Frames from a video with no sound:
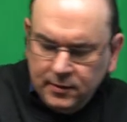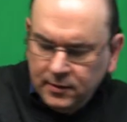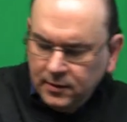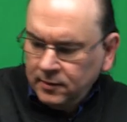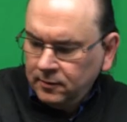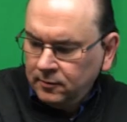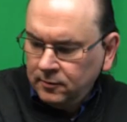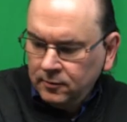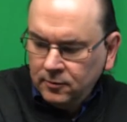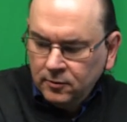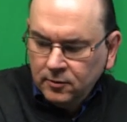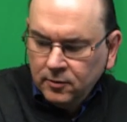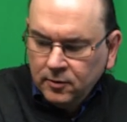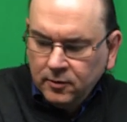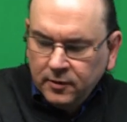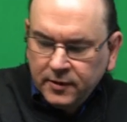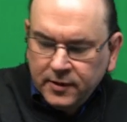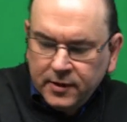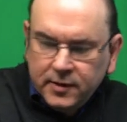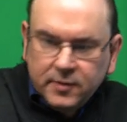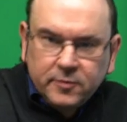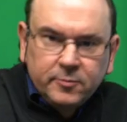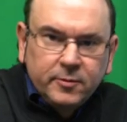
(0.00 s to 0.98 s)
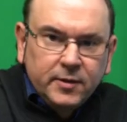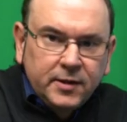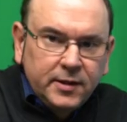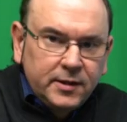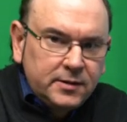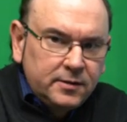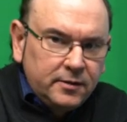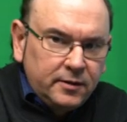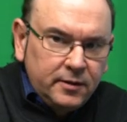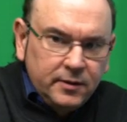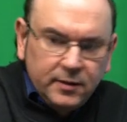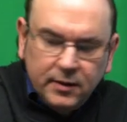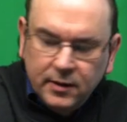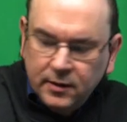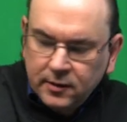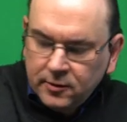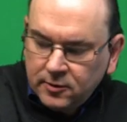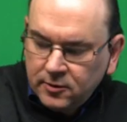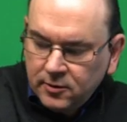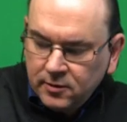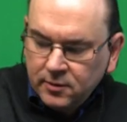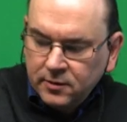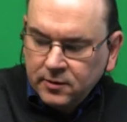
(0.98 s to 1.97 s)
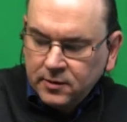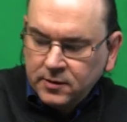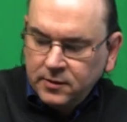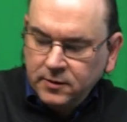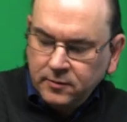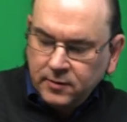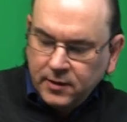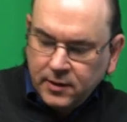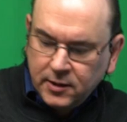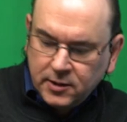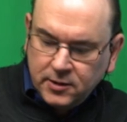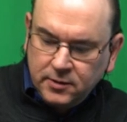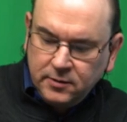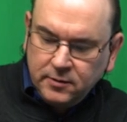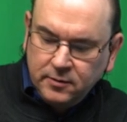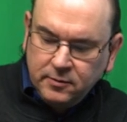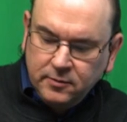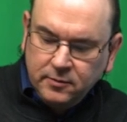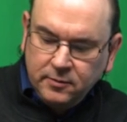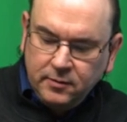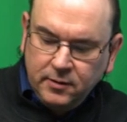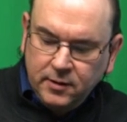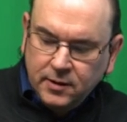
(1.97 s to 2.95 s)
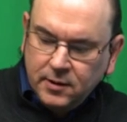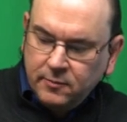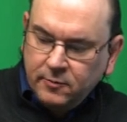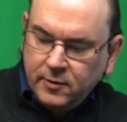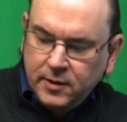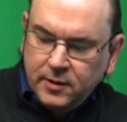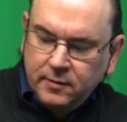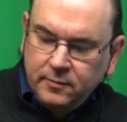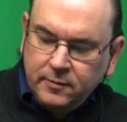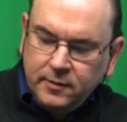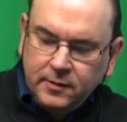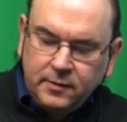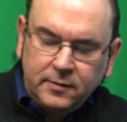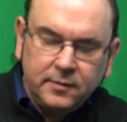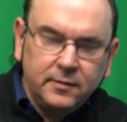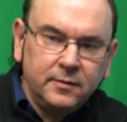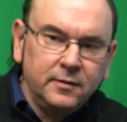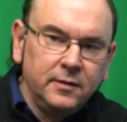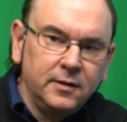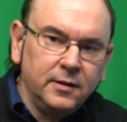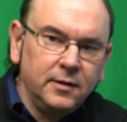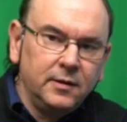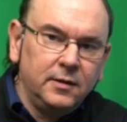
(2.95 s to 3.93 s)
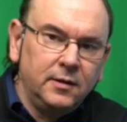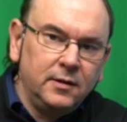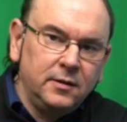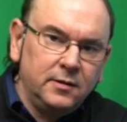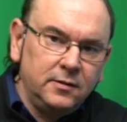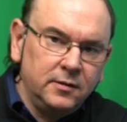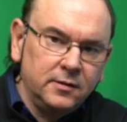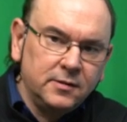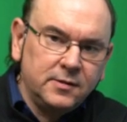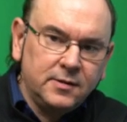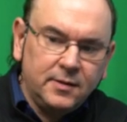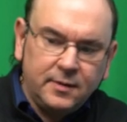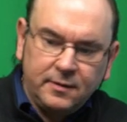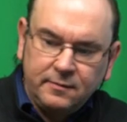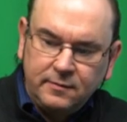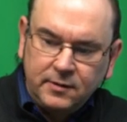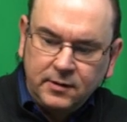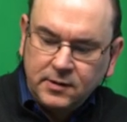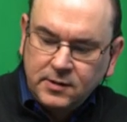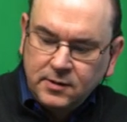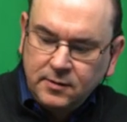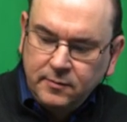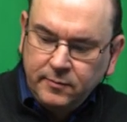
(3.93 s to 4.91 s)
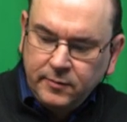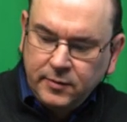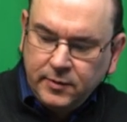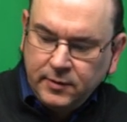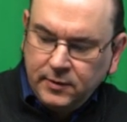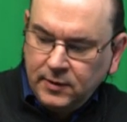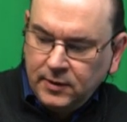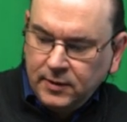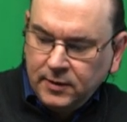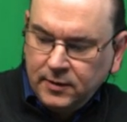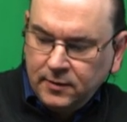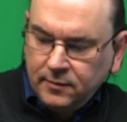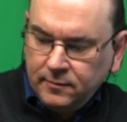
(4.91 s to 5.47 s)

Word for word: the good old days when I started electronics, you actually could get away with just having a simple